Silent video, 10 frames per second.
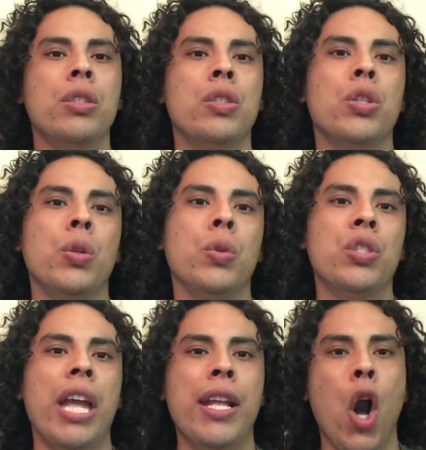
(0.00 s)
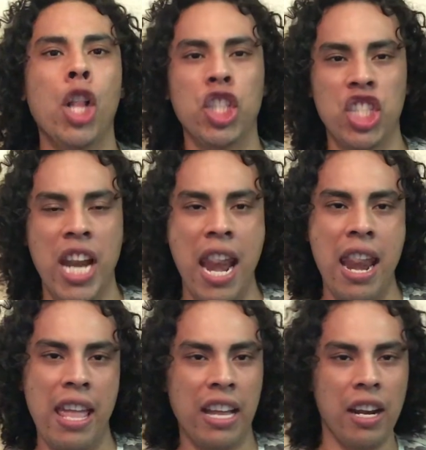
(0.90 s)
to take all those
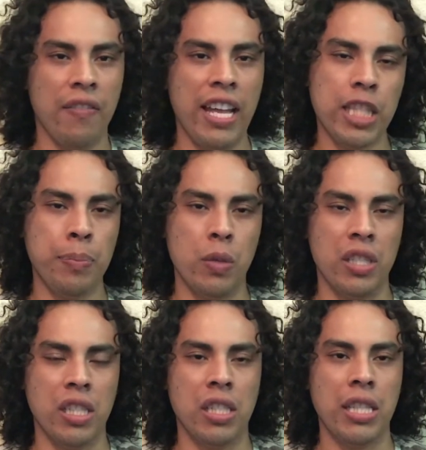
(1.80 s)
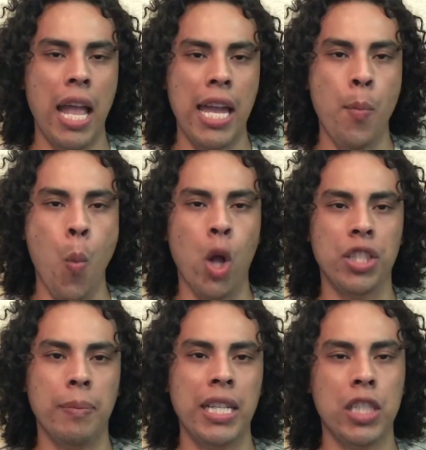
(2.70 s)
negative experiences and mold
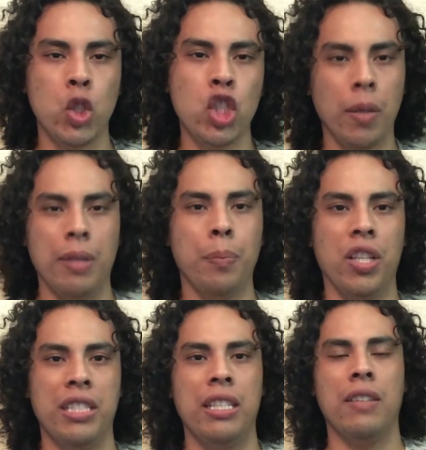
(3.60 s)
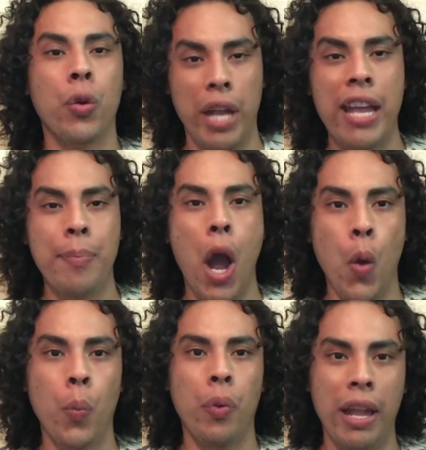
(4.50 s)
them into something positive, creating my
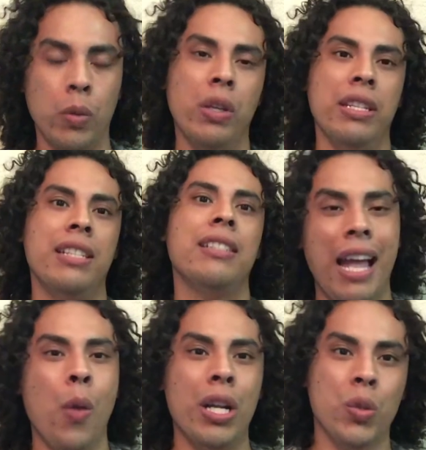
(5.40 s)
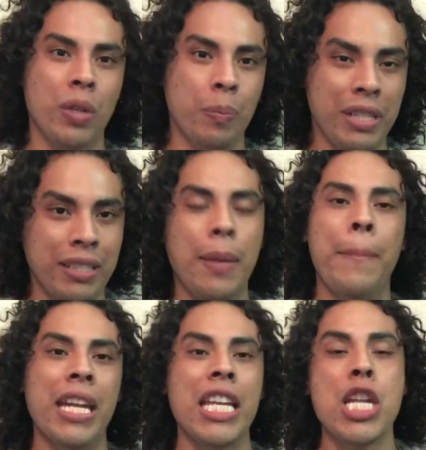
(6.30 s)
own brand with it. I want to represent
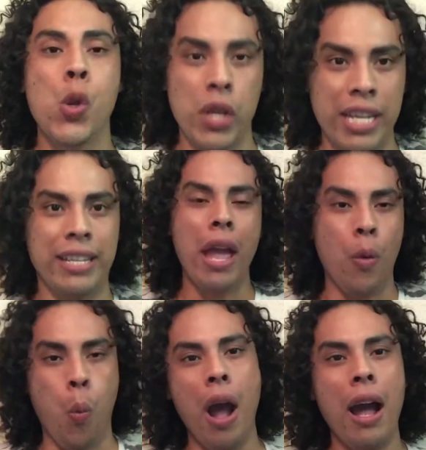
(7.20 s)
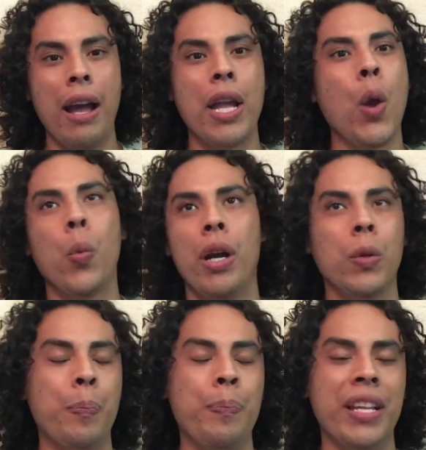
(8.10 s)
being unique. And why?
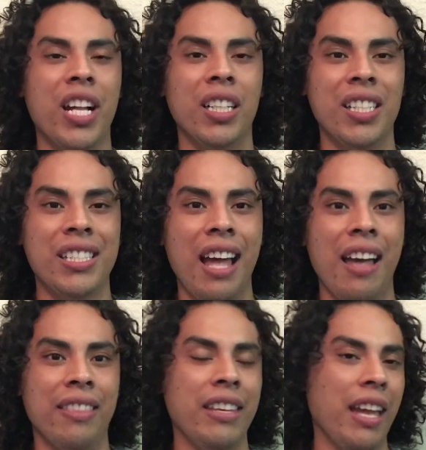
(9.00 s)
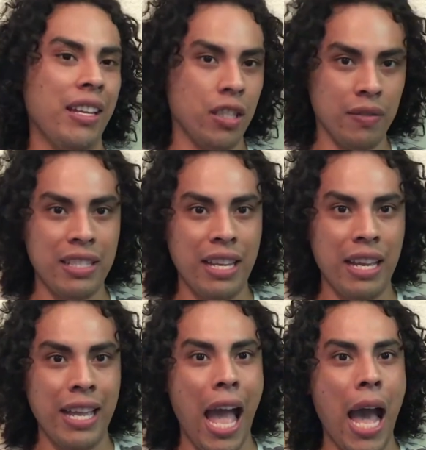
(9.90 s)
Well, because at the end of the
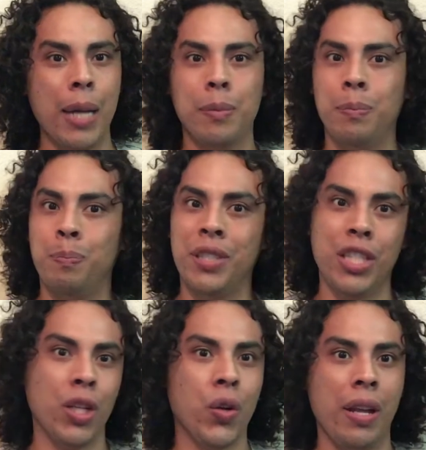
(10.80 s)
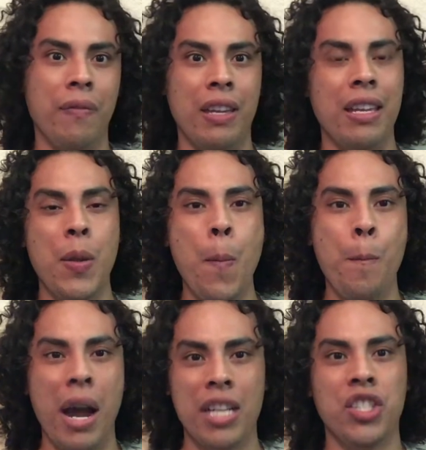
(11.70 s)
day, I'm still gonna be
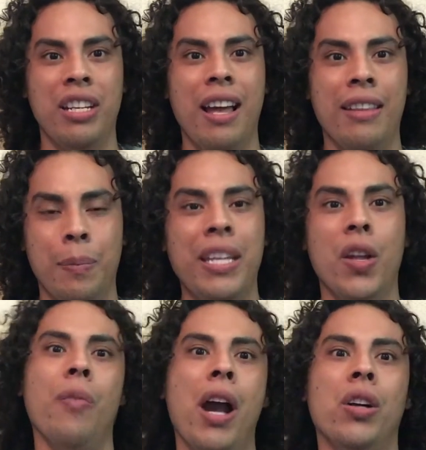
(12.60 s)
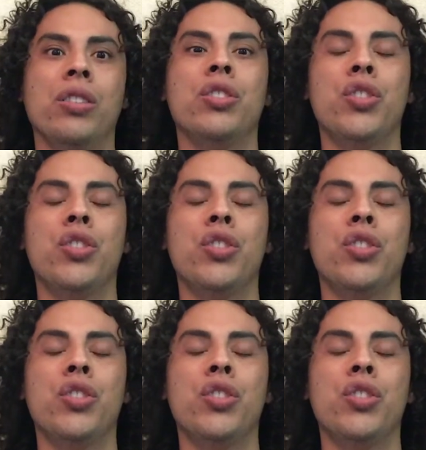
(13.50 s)
marching at the beat of my own